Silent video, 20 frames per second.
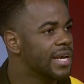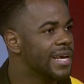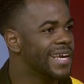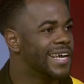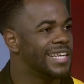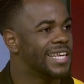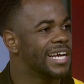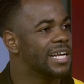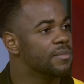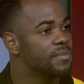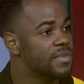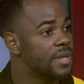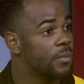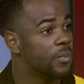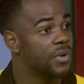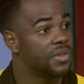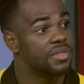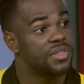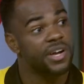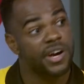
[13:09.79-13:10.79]
It helped them
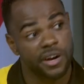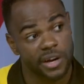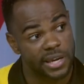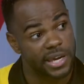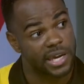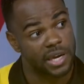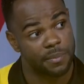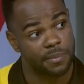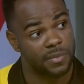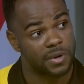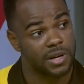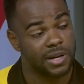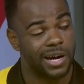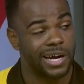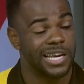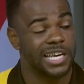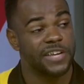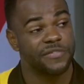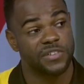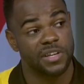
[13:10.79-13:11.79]
with their game
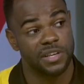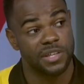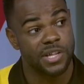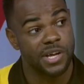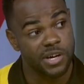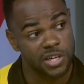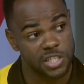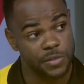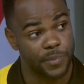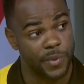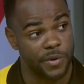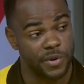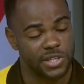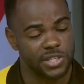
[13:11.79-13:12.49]
and lifting their spirit.